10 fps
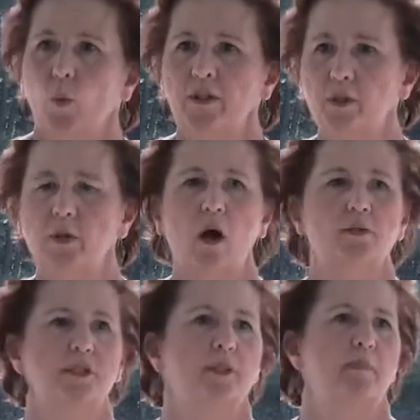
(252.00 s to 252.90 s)
When you
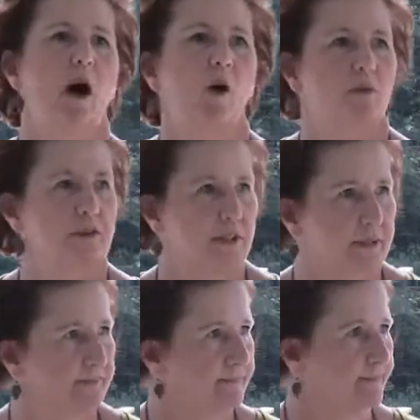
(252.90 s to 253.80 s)
go to the
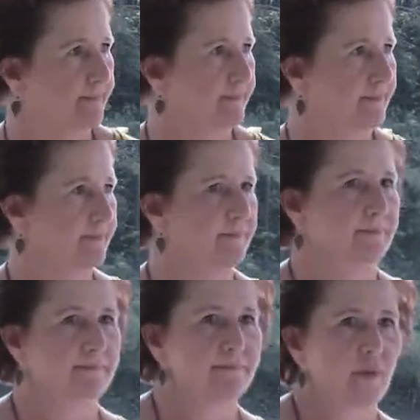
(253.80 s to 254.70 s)
polls,
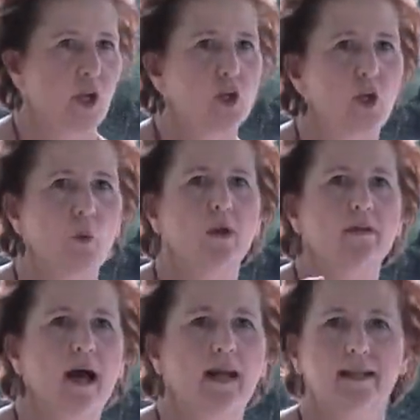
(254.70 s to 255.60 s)
you
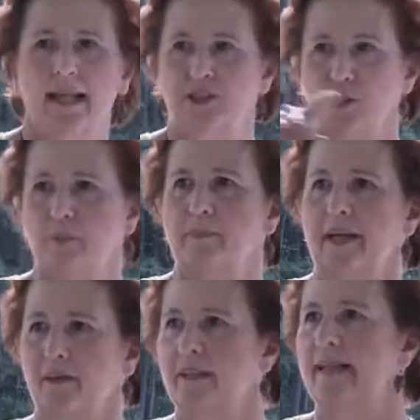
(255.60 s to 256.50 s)
will not, unless you're
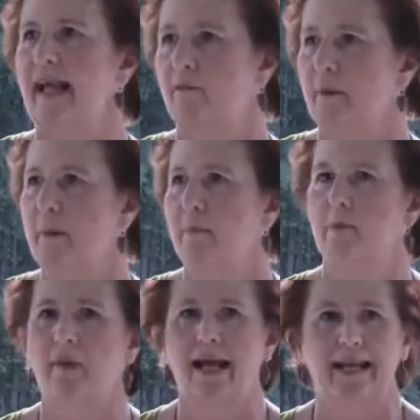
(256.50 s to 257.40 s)
here today and
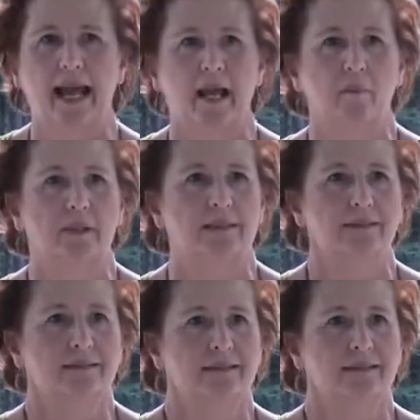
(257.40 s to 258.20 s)
remember my name.